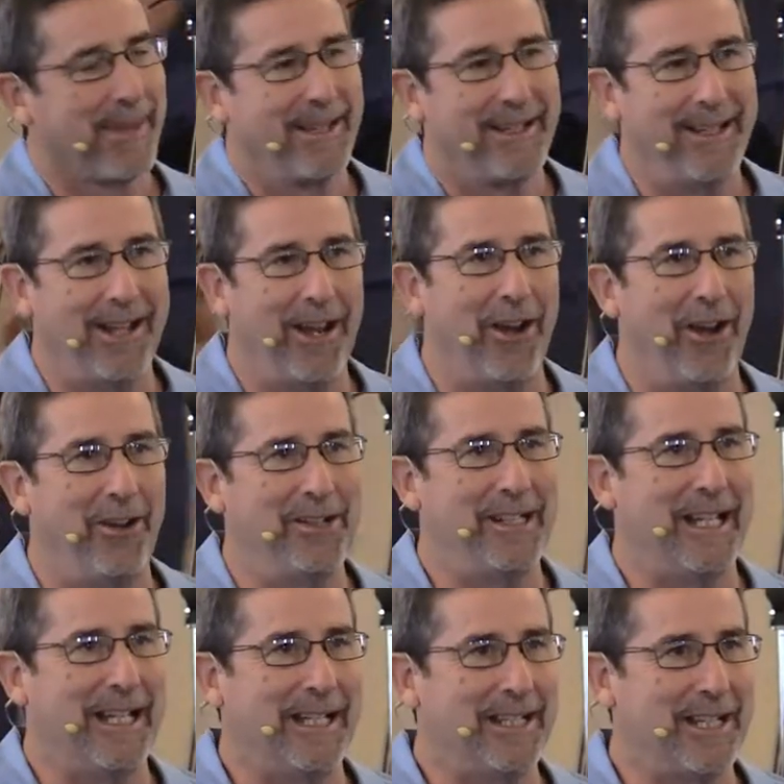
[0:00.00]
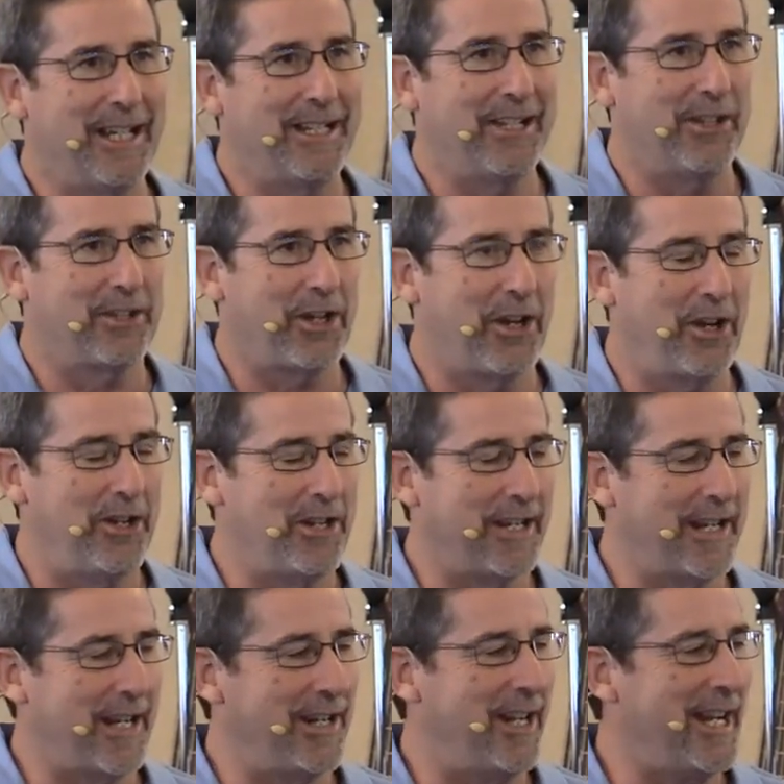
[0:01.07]
You know, you, you, you turn, you,
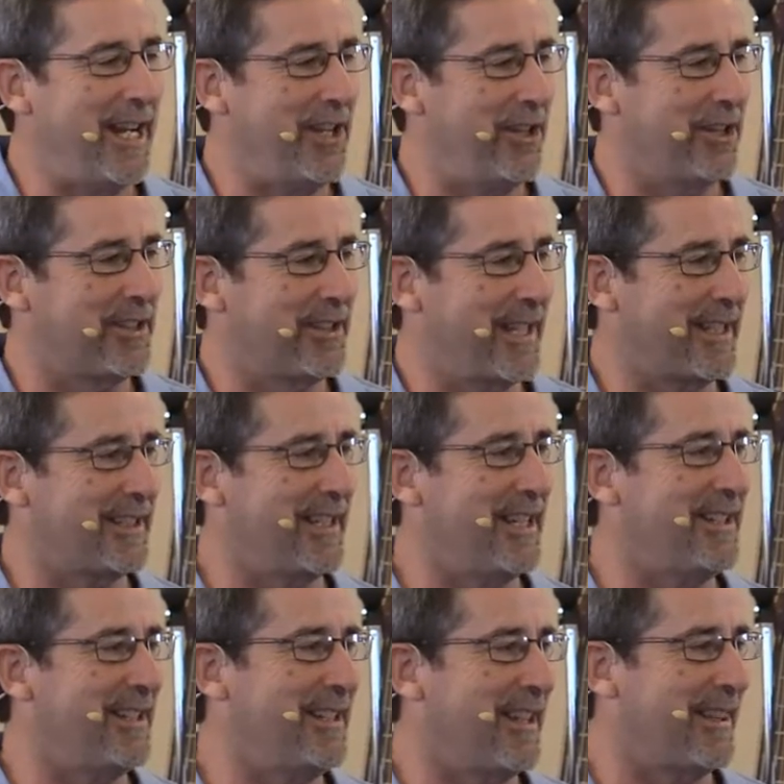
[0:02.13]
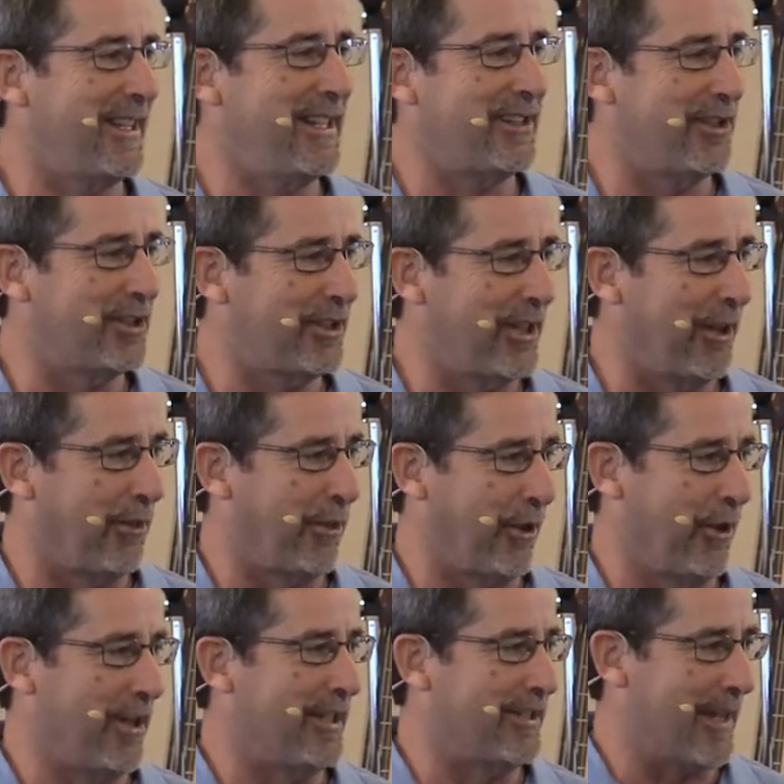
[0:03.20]
get, you hit your 60s and you think you're still
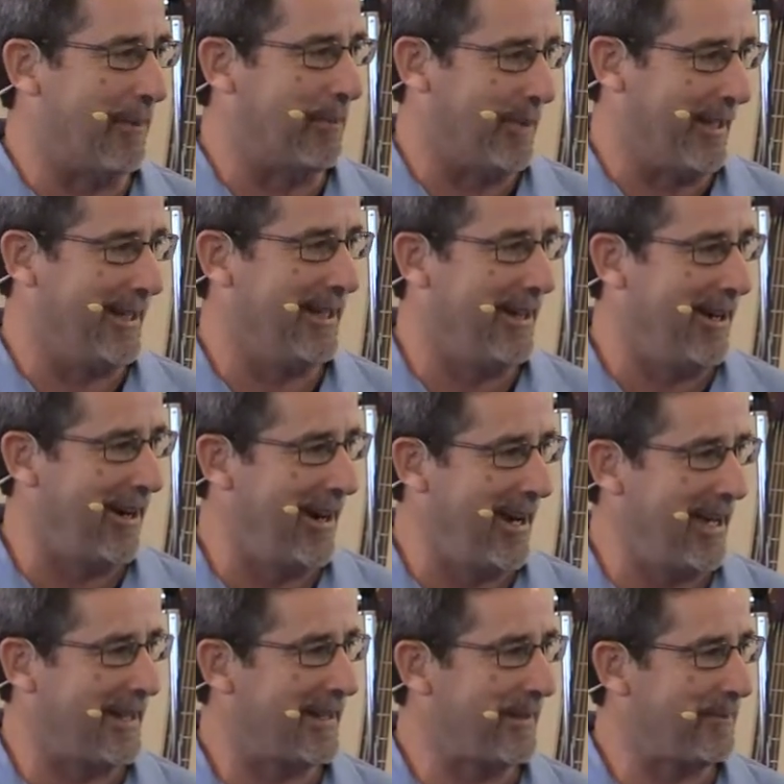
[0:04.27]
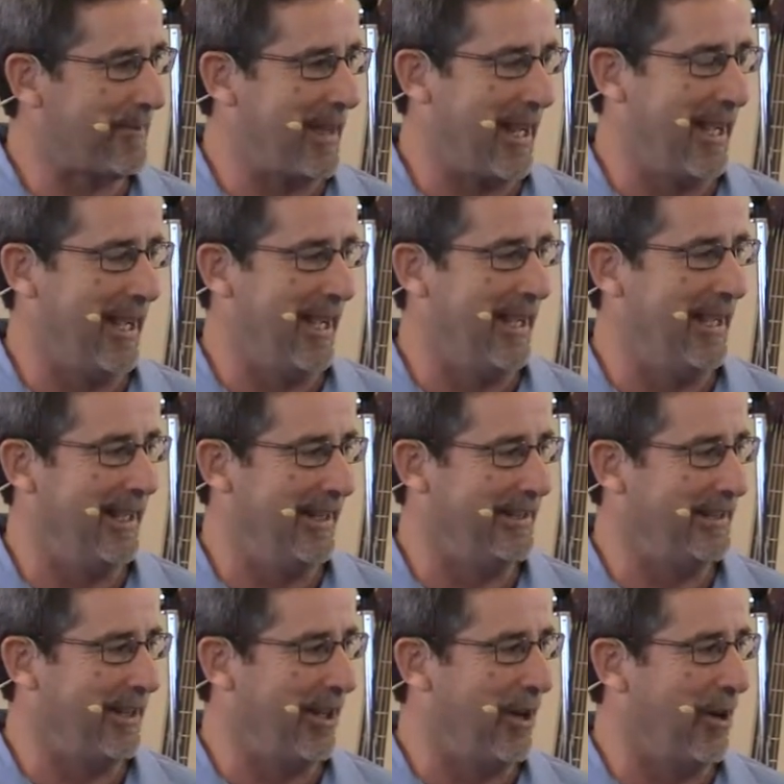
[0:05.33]
30 something, all right? Uh,
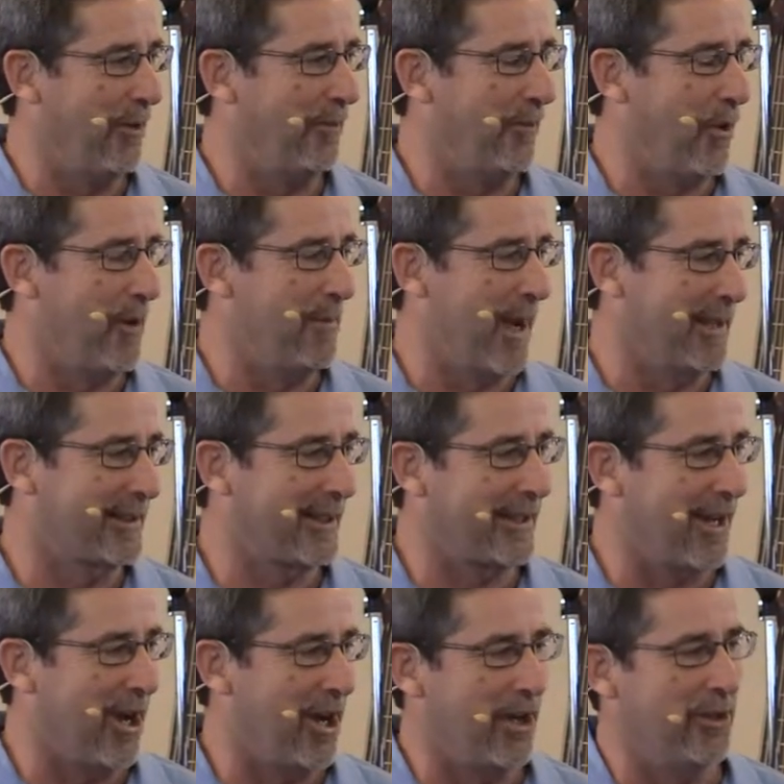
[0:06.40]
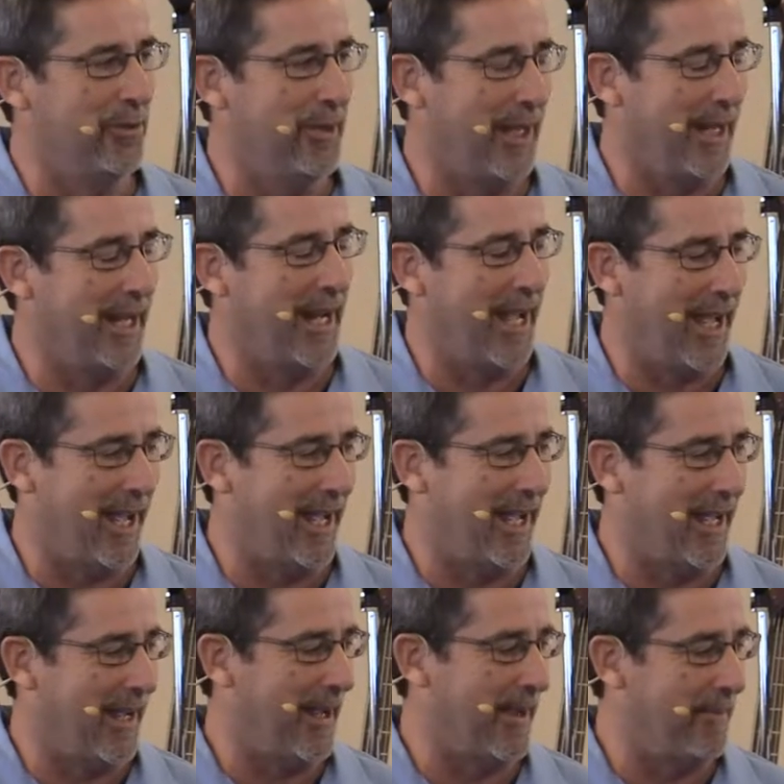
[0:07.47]
you know, four months ago when
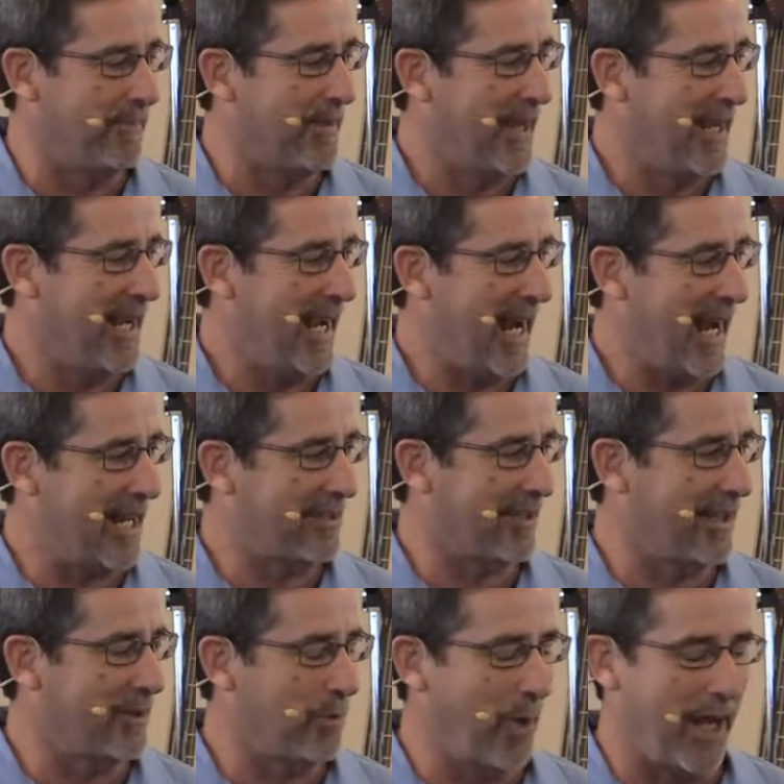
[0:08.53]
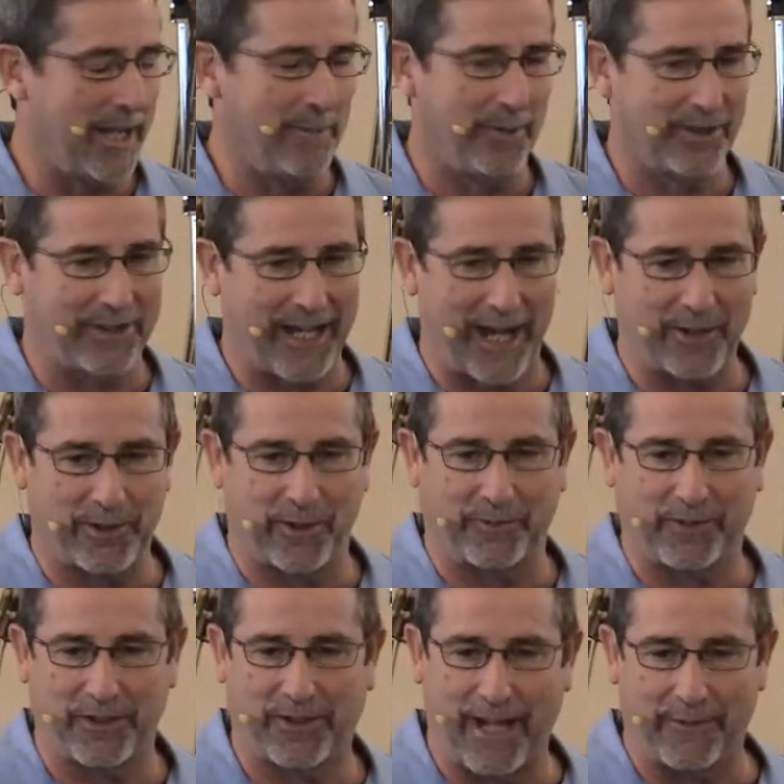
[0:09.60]
um, Ashley's wedding was scheduled
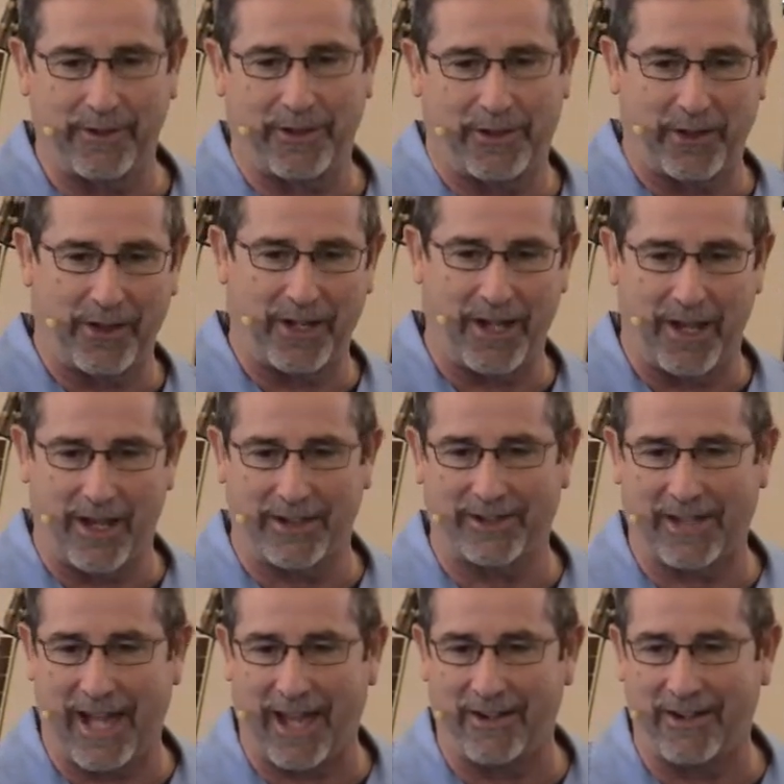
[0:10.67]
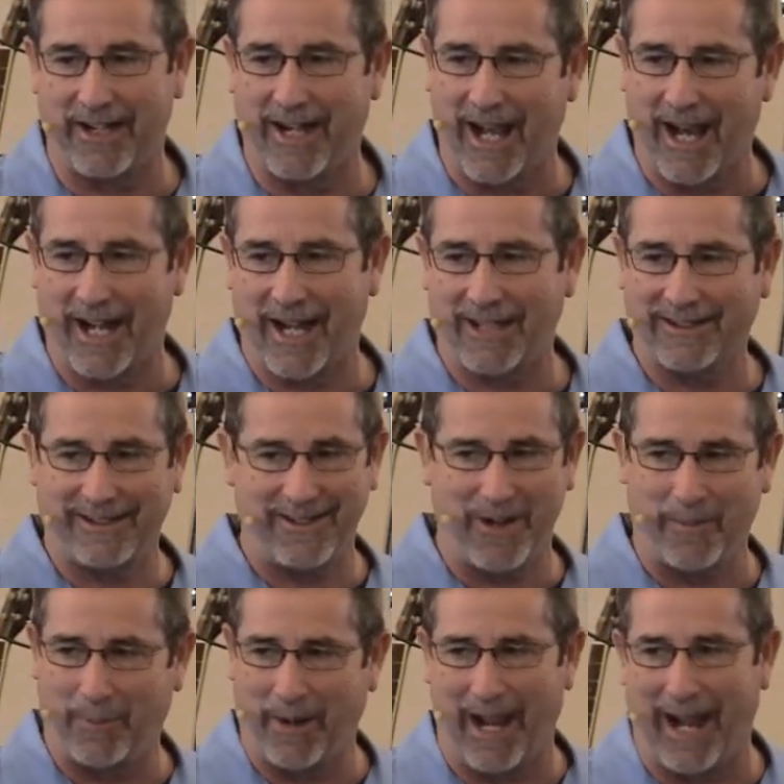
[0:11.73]
for 7.30 on a Saturday night, I said, no
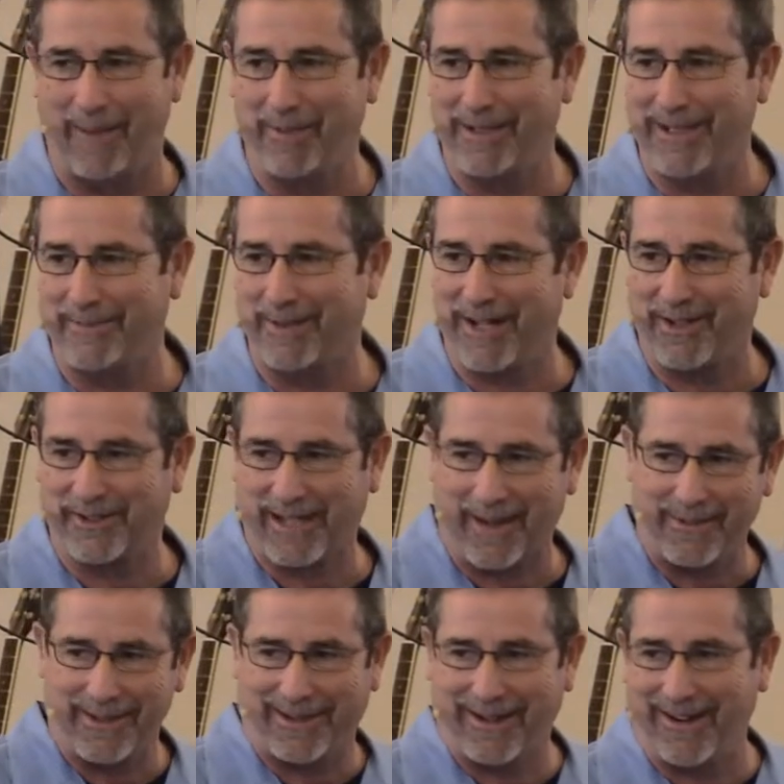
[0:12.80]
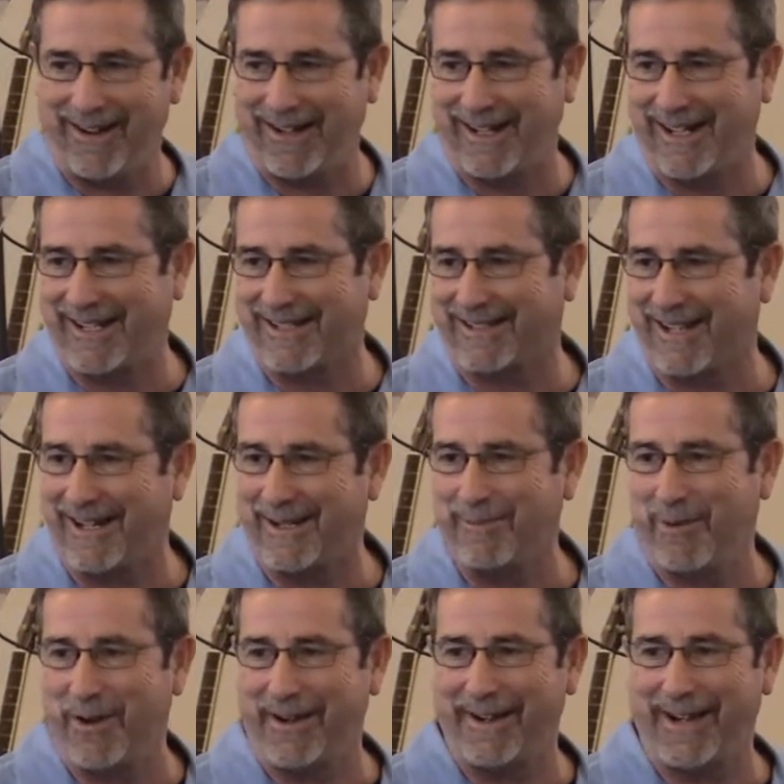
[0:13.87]
problem, you know, 7.30, Sunday
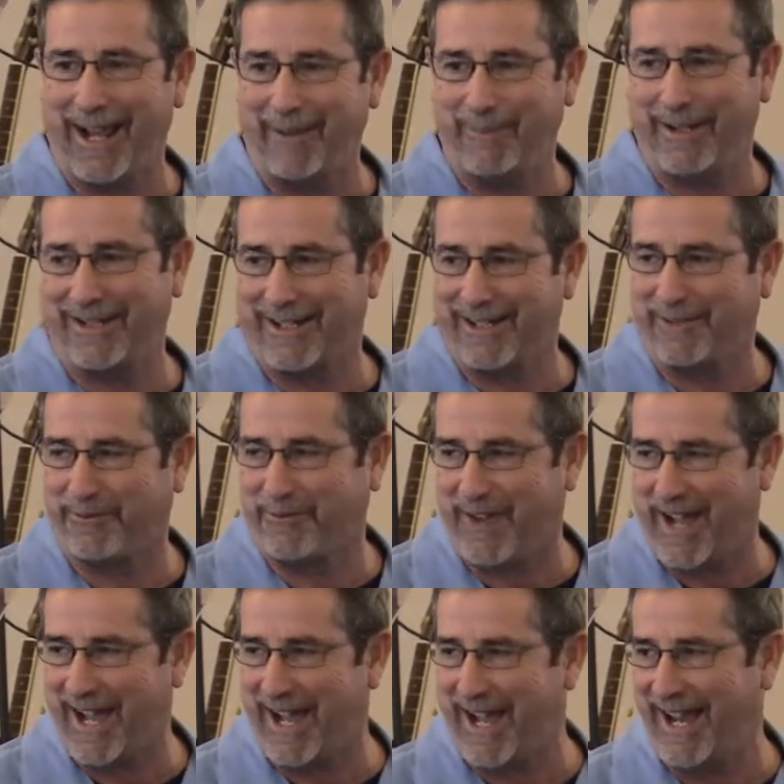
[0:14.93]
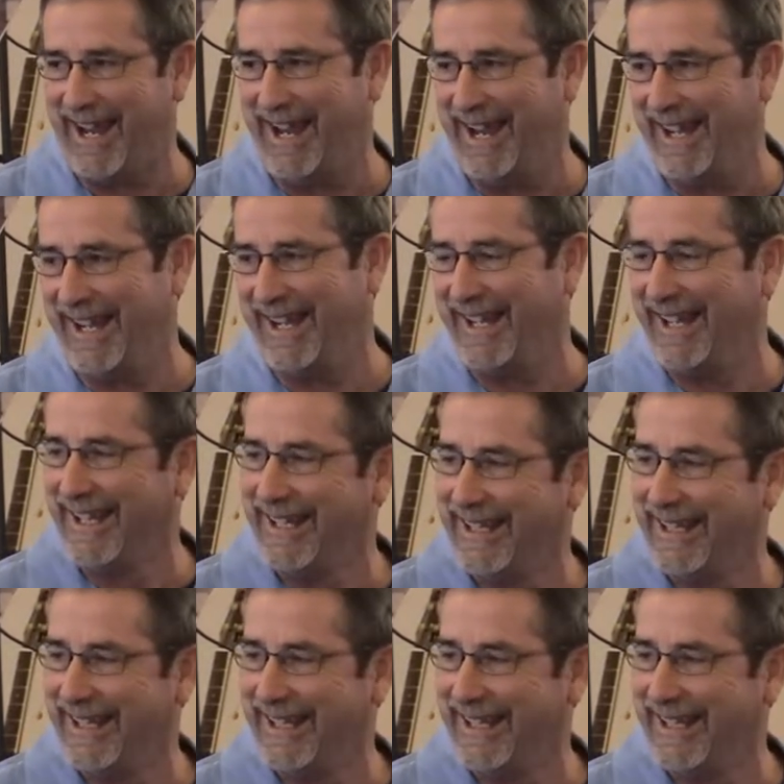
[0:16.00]
morning, I'll be just fine.